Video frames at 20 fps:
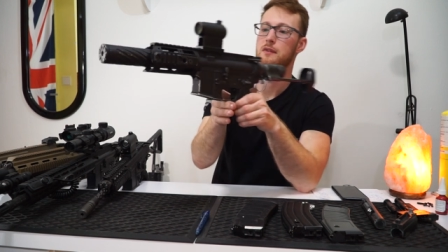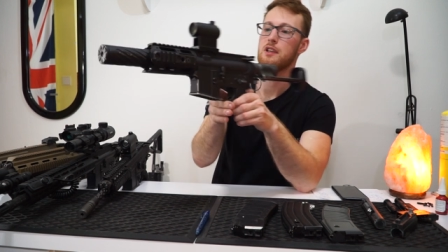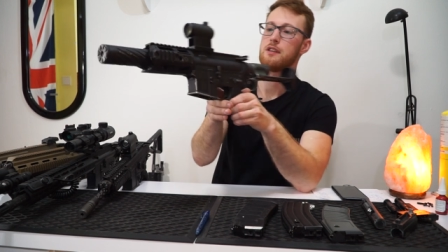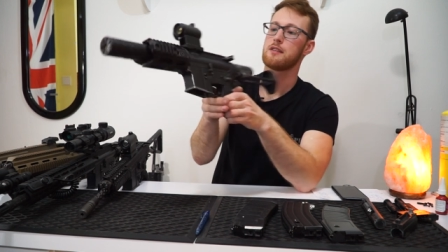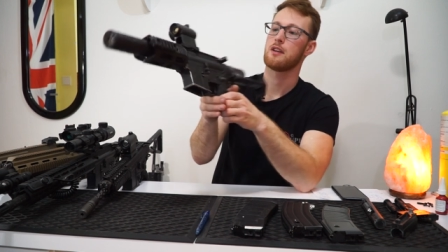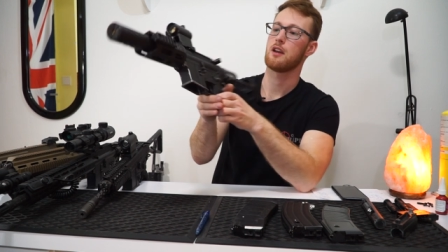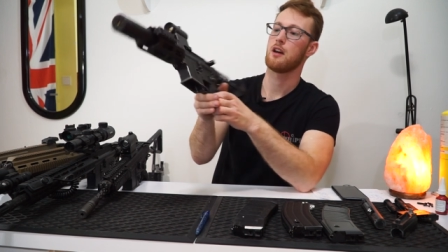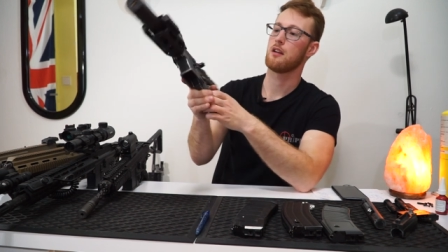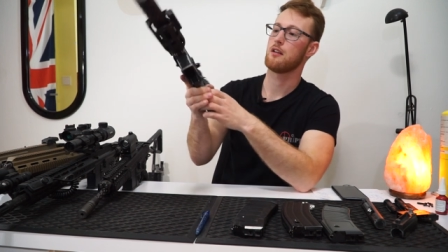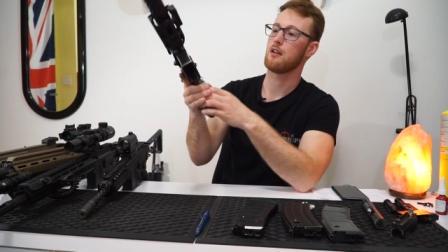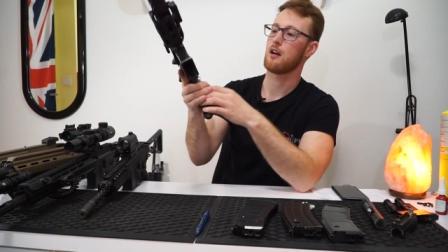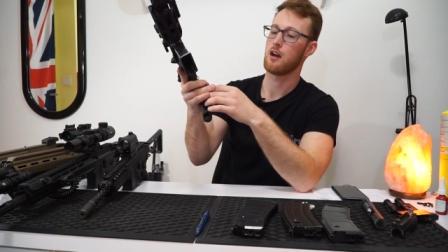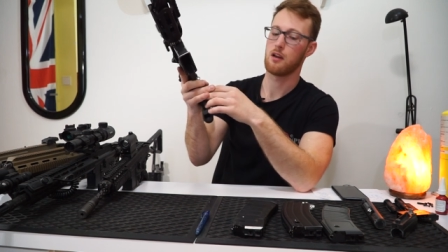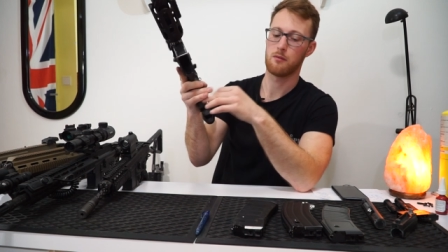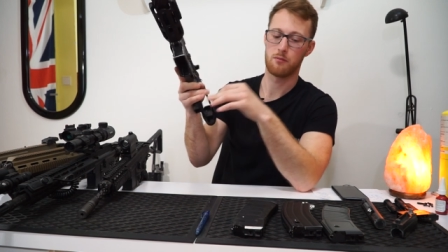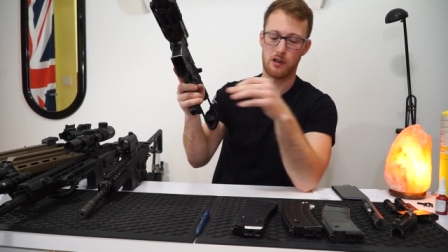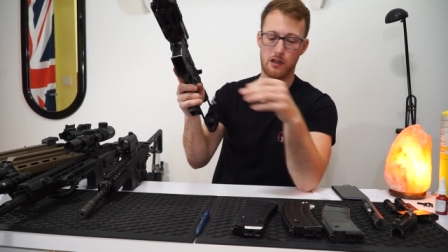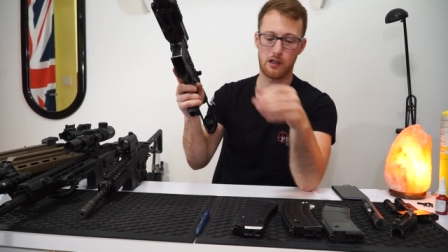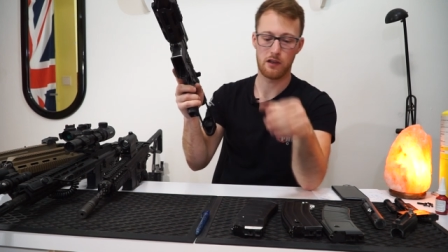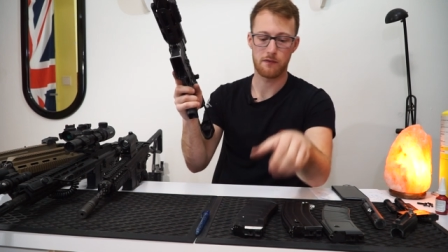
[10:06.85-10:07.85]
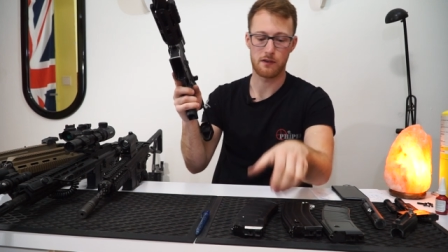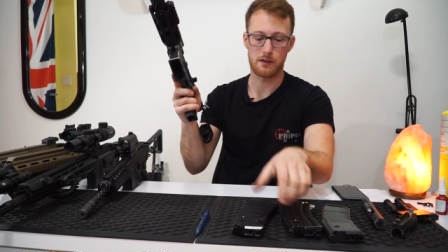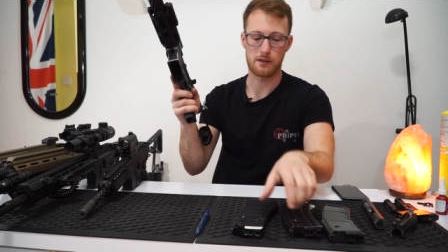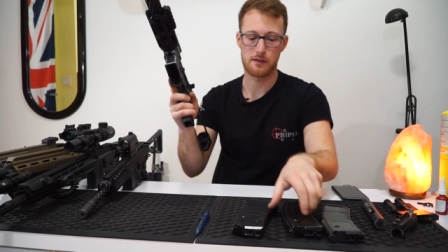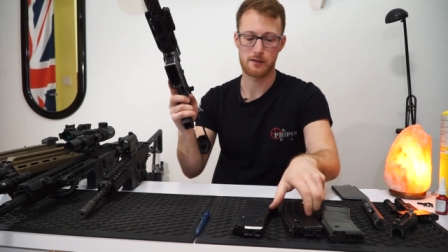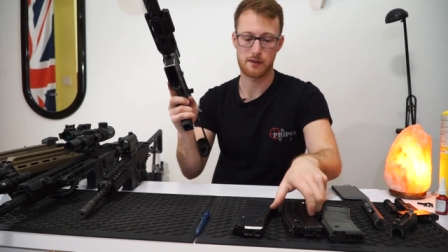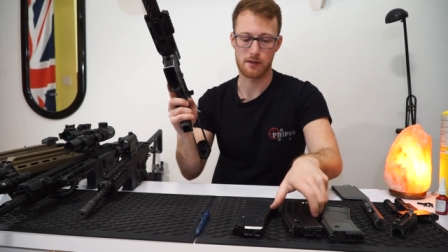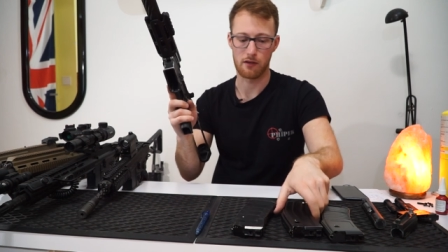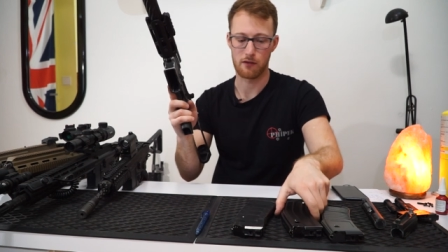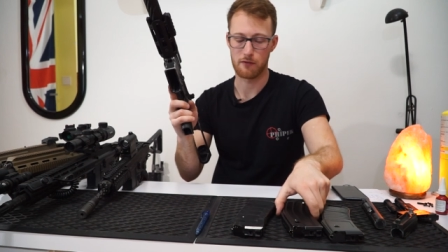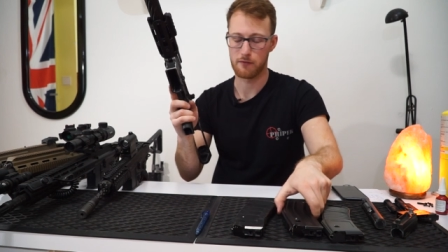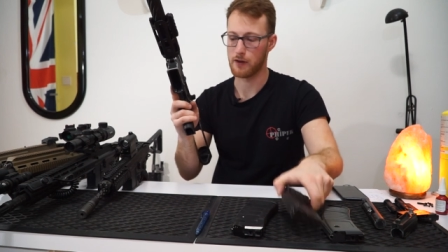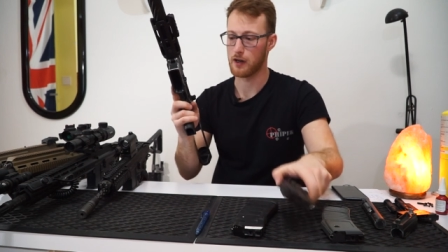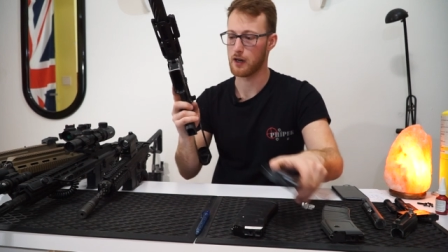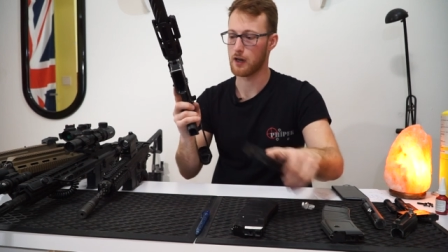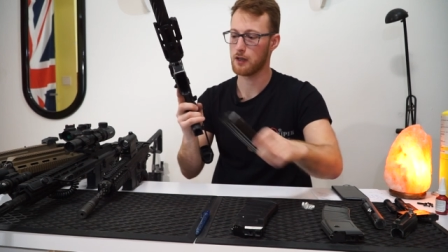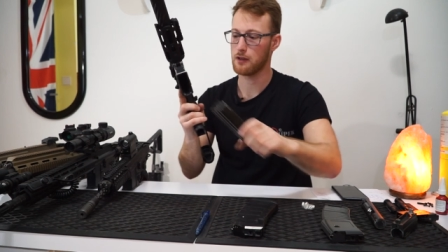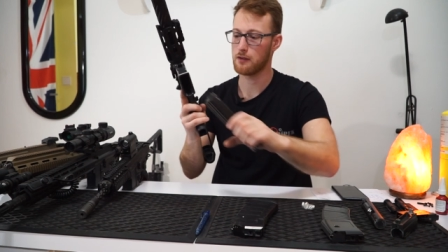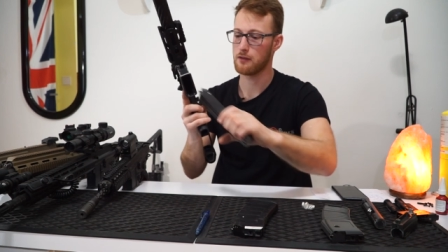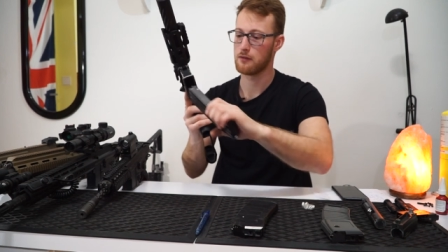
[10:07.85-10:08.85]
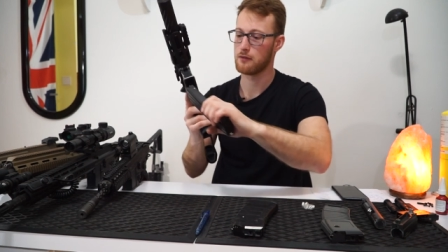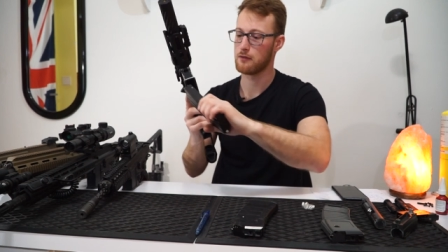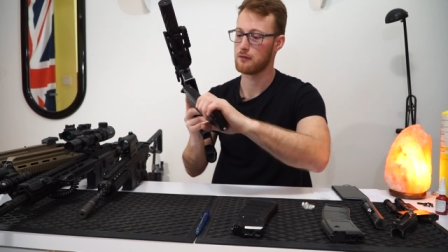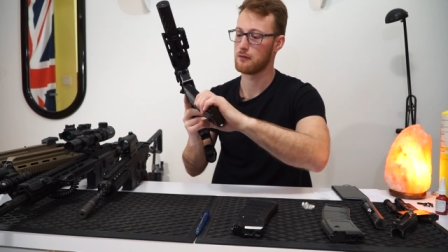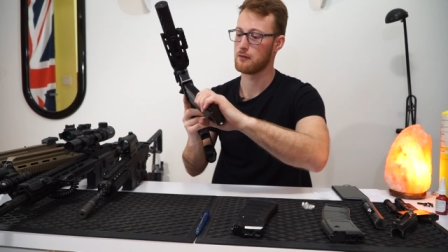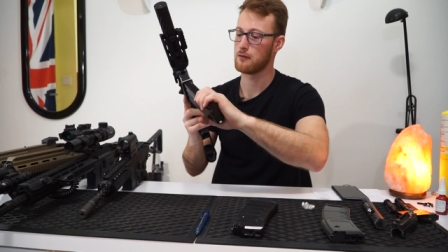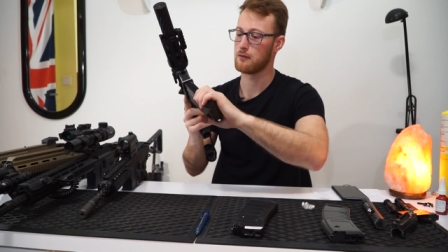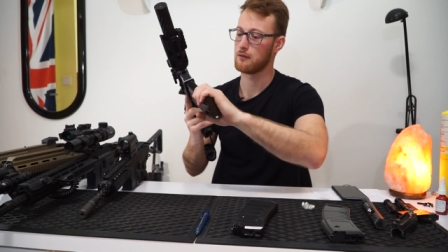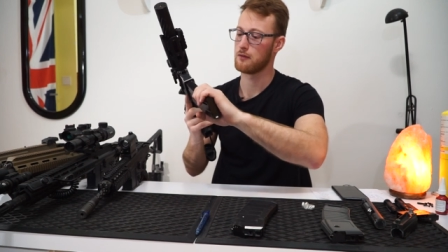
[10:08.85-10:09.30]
This gun, I believe, is still fine.